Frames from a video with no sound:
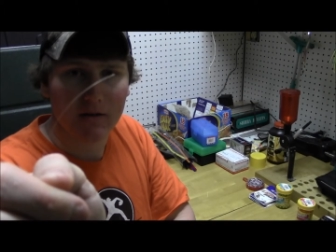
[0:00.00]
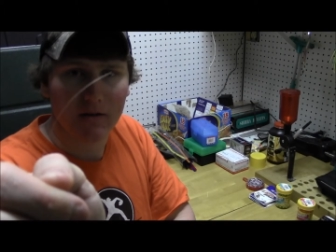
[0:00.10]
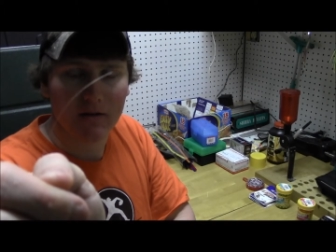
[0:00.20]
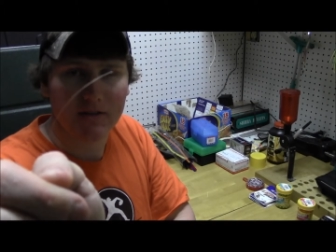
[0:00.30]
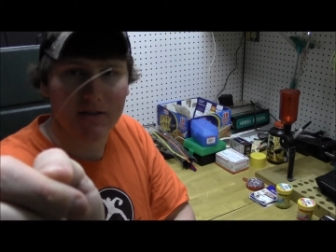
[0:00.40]

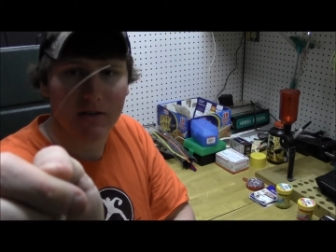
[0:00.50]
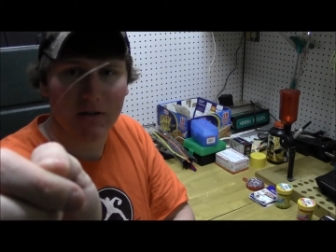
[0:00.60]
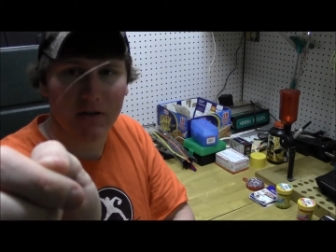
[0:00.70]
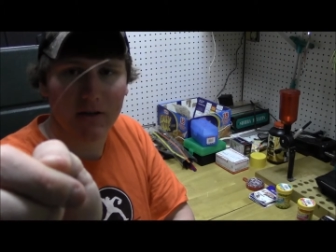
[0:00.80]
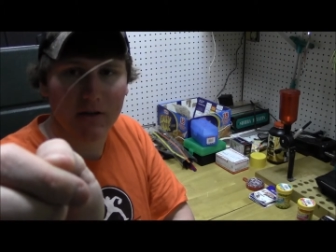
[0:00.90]
Nice and
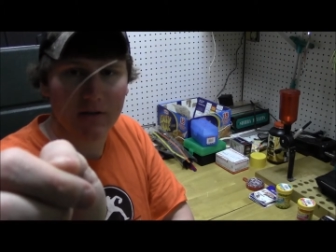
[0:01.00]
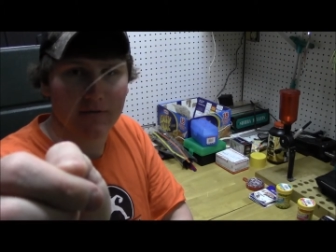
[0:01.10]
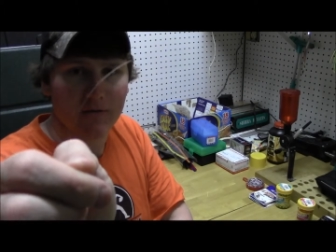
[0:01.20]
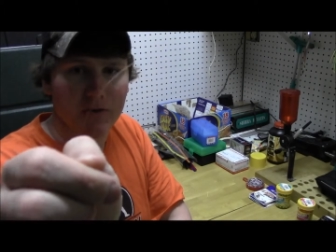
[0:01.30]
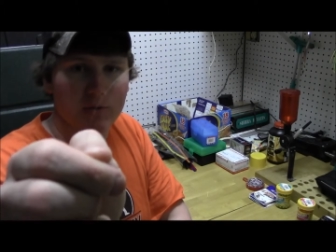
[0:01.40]
clear.
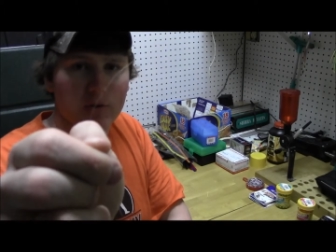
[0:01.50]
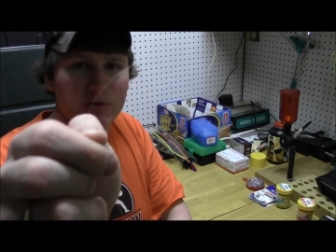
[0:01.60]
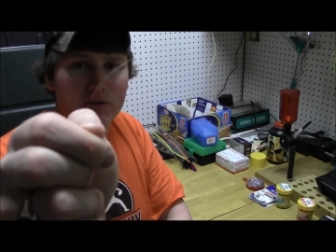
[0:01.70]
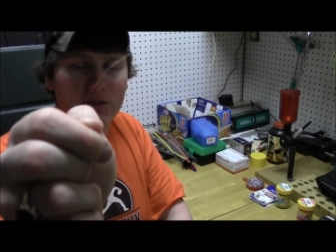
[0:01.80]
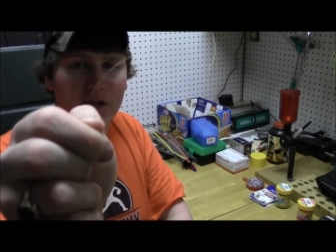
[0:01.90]
Fish won't
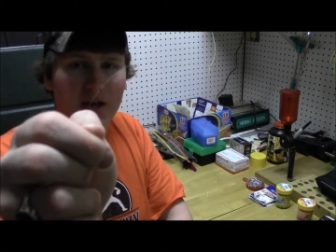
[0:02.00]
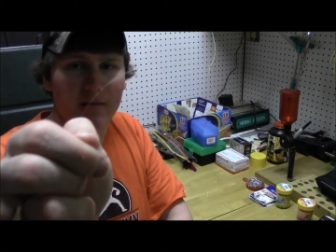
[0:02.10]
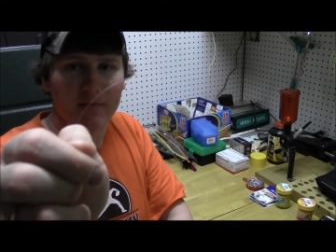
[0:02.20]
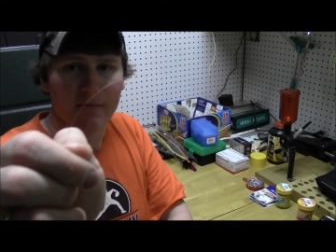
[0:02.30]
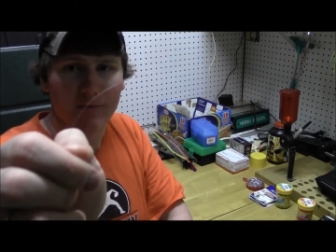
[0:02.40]
see that.
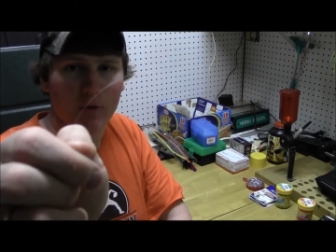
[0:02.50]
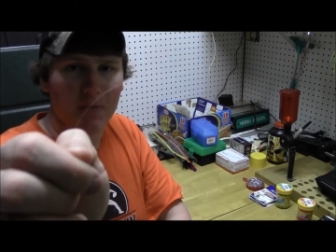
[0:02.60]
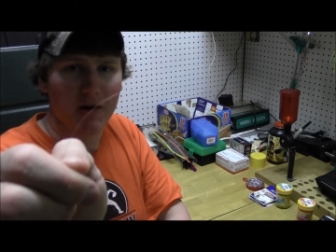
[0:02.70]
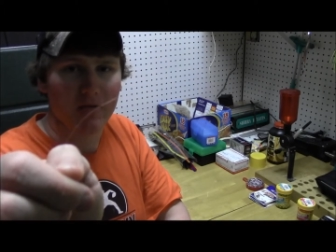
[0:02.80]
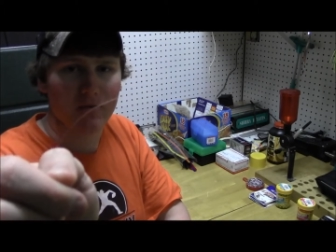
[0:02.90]

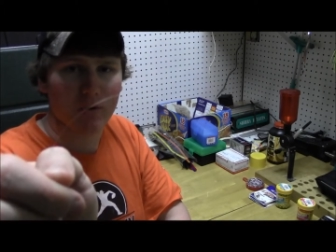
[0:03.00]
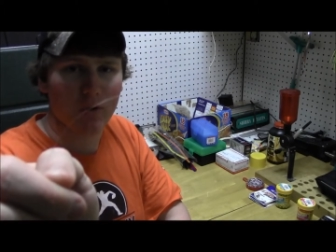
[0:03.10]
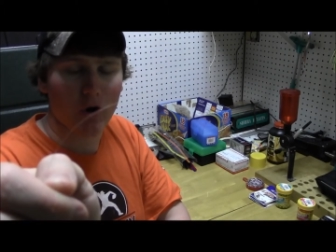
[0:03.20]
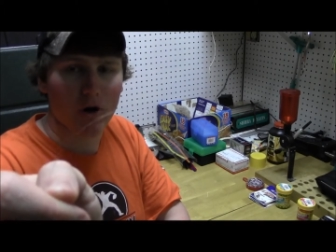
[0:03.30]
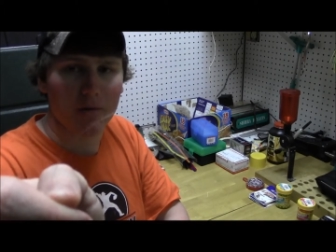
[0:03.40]
4-pound
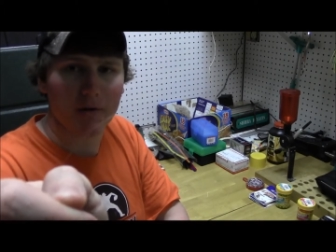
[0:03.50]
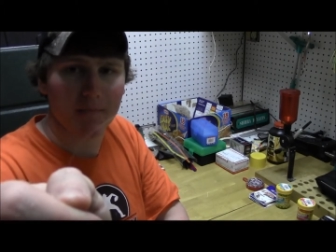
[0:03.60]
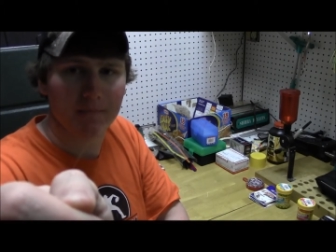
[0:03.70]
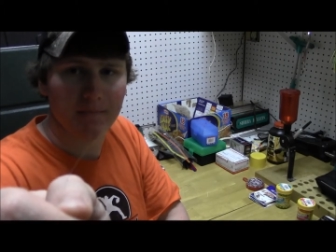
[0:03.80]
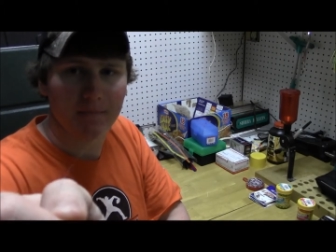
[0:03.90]
fluorocarbon.
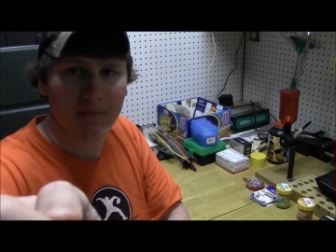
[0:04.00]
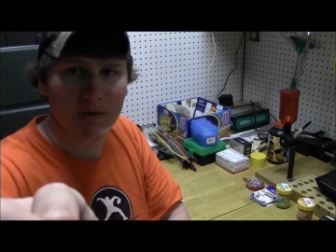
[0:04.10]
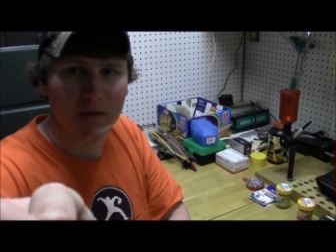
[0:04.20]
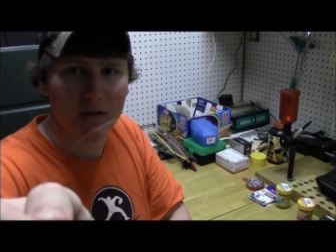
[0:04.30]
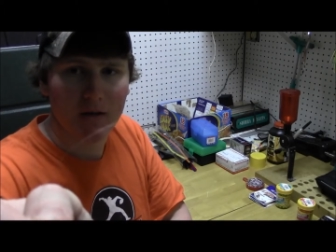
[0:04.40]

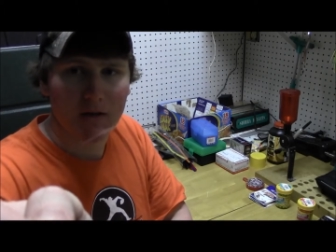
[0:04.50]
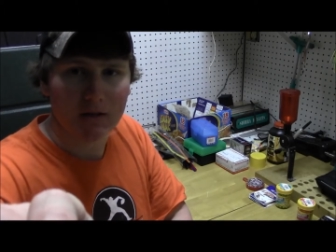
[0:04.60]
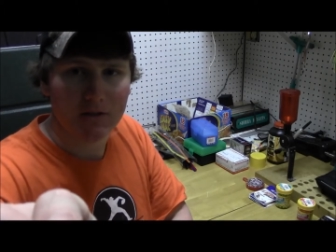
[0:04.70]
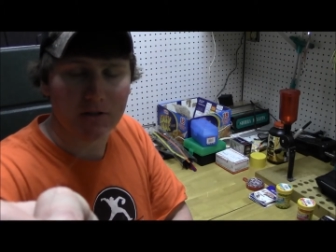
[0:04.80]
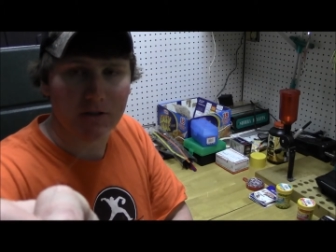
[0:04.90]

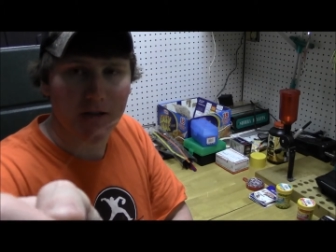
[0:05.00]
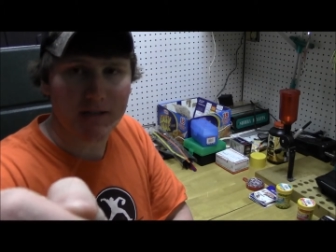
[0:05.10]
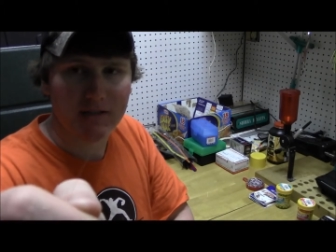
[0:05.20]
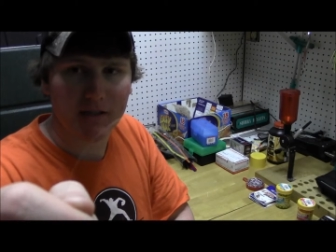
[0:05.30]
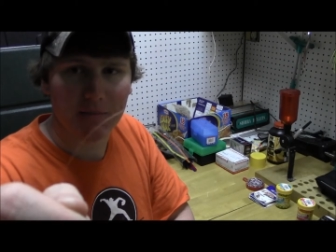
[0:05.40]
So the
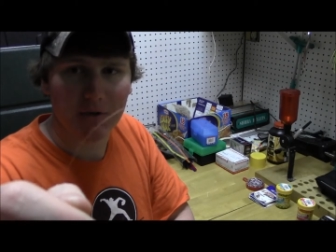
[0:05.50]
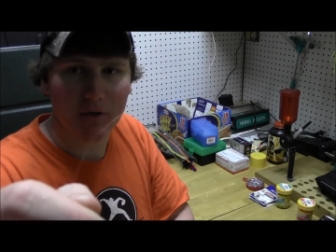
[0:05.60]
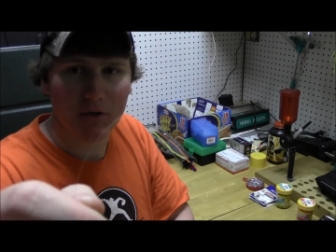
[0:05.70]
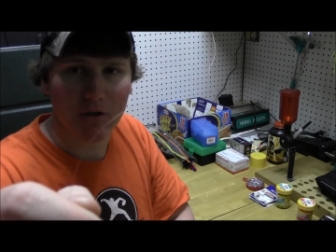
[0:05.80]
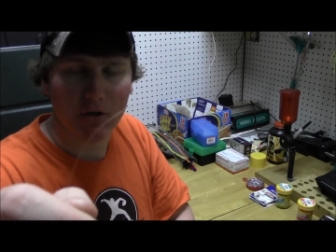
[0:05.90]
next thing I'm
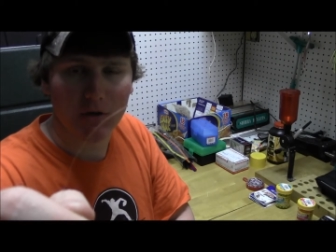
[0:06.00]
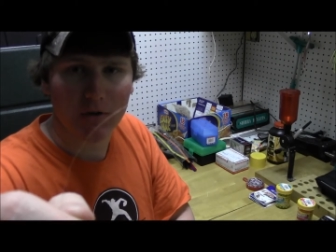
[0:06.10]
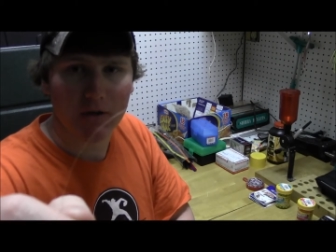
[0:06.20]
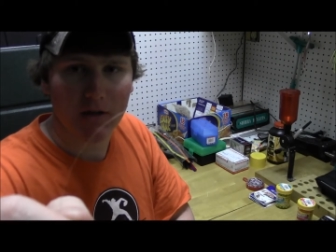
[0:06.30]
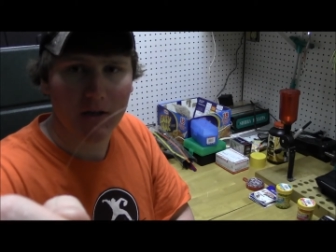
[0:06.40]
going to do
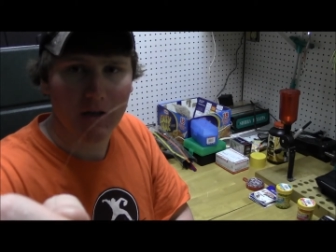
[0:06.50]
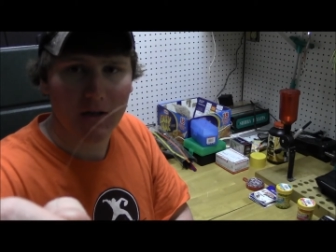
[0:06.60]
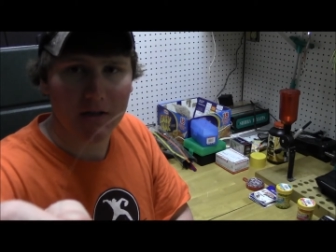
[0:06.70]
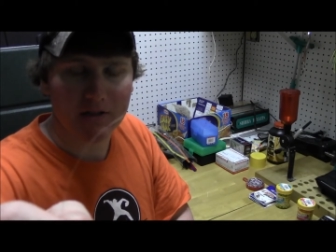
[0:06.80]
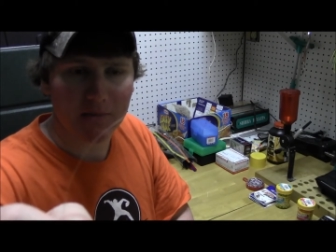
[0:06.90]

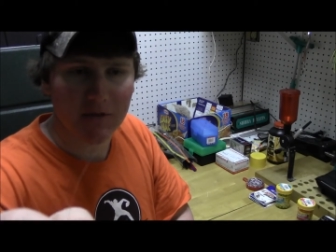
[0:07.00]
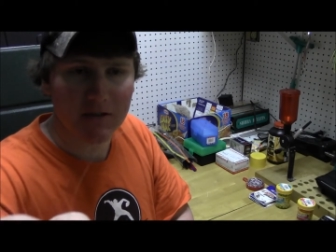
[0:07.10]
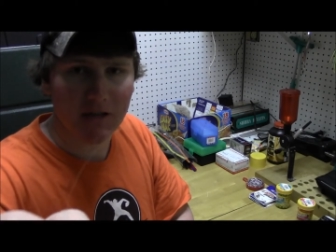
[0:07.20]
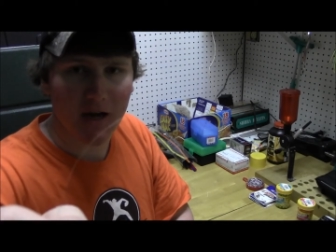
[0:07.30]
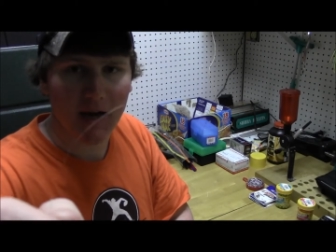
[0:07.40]
is I'm going
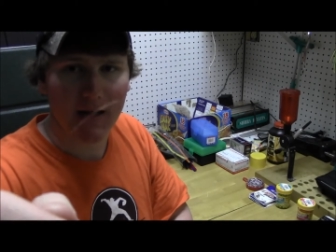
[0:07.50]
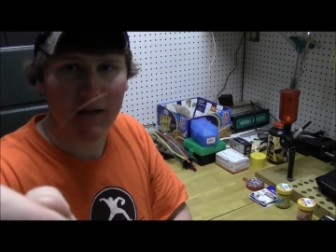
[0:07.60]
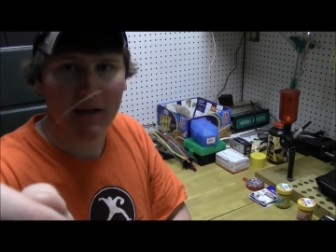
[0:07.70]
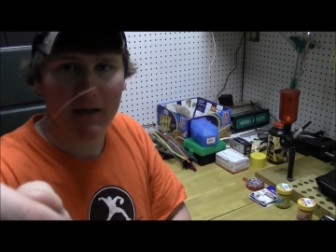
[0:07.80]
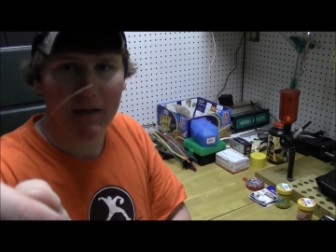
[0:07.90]
to tie